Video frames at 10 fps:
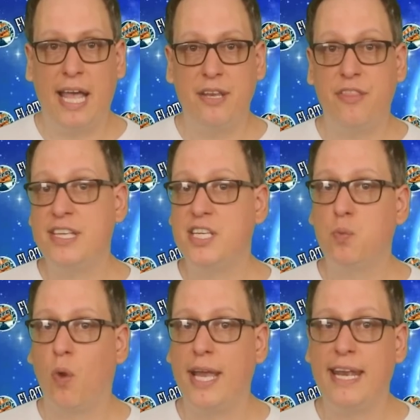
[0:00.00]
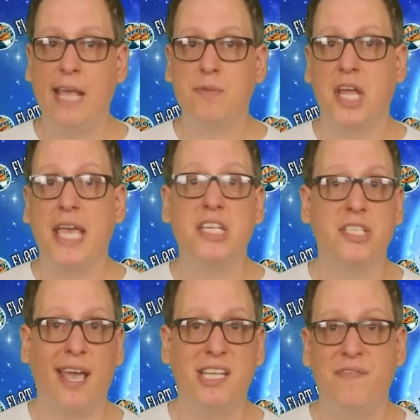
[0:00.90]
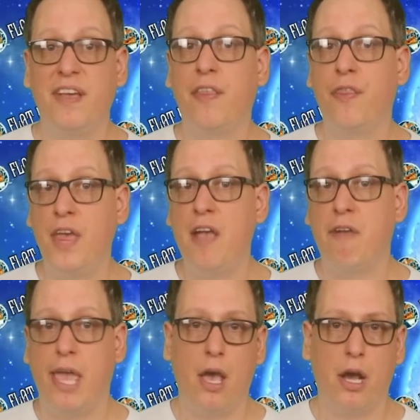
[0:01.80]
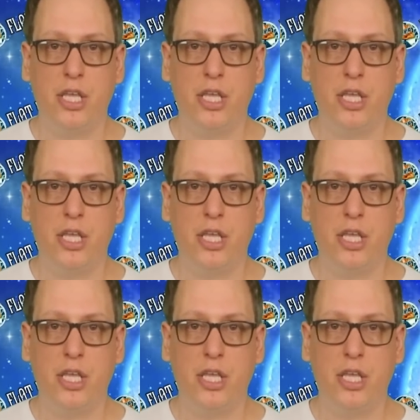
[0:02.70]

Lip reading: and this is why names like scientific theory